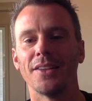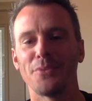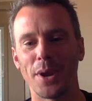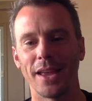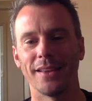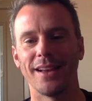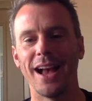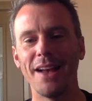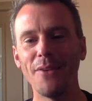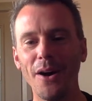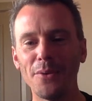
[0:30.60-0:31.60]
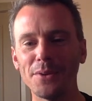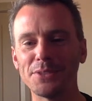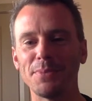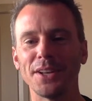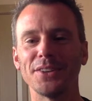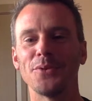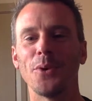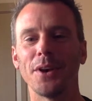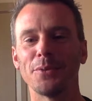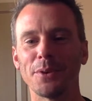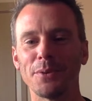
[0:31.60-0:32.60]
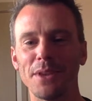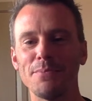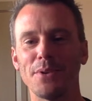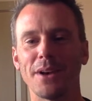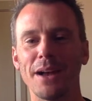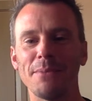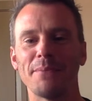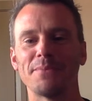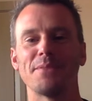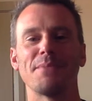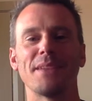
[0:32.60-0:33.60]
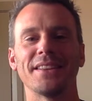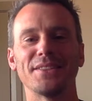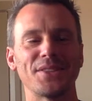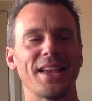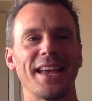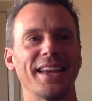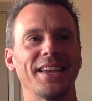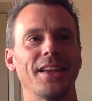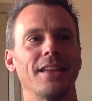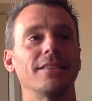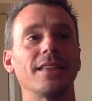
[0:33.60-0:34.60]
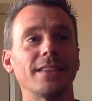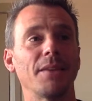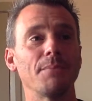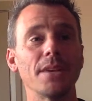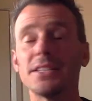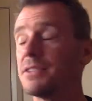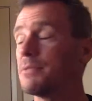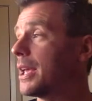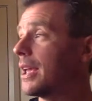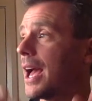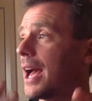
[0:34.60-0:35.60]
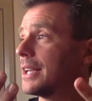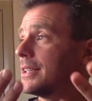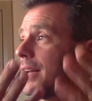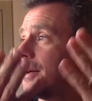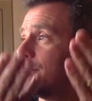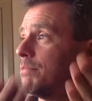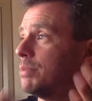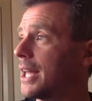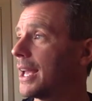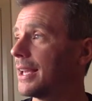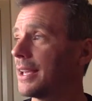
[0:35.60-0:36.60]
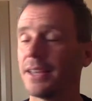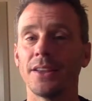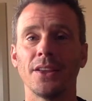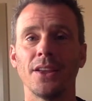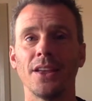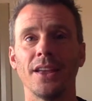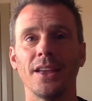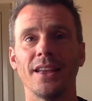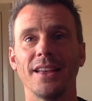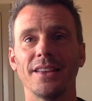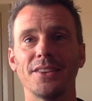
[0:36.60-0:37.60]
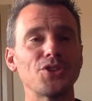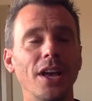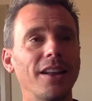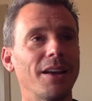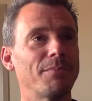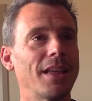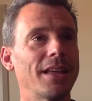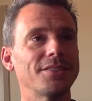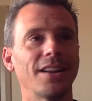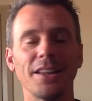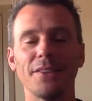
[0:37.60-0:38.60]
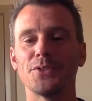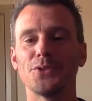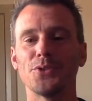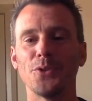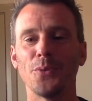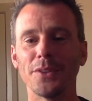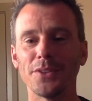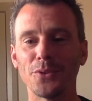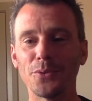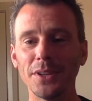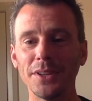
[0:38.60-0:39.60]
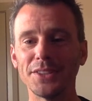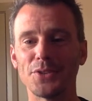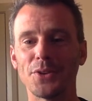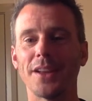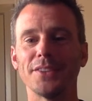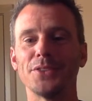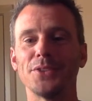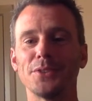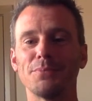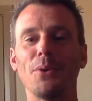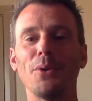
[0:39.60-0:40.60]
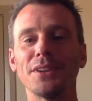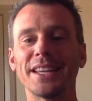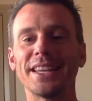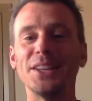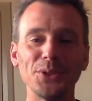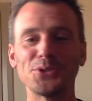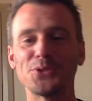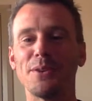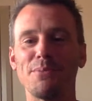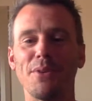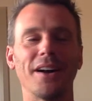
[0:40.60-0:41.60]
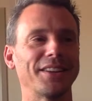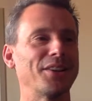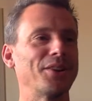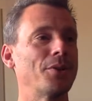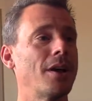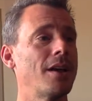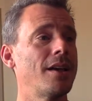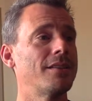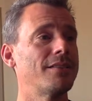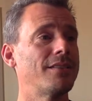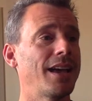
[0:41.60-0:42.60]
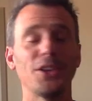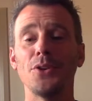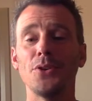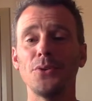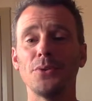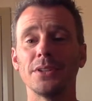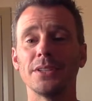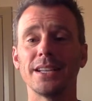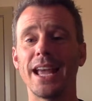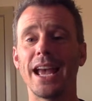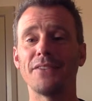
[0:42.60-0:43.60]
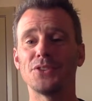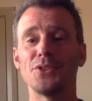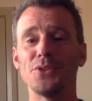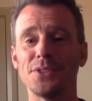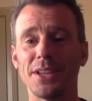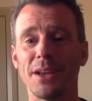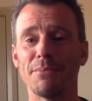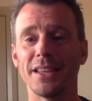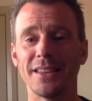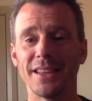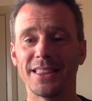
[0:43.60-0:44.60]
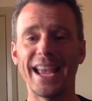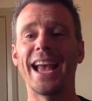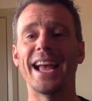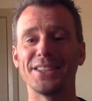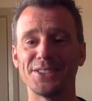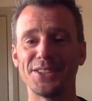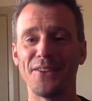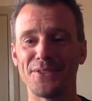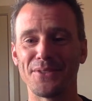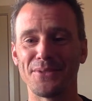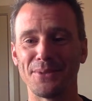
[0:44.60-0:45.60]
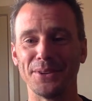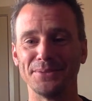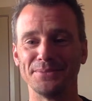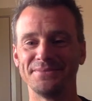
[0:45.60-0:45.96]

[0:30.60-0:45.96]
Three, I've always been annoyed when people come up to me and say that they missed me at blank. Shut up, that's not even true. What they're really trying to do is pull a guilt trip on you that you didn't have to do something that they had to suffer through.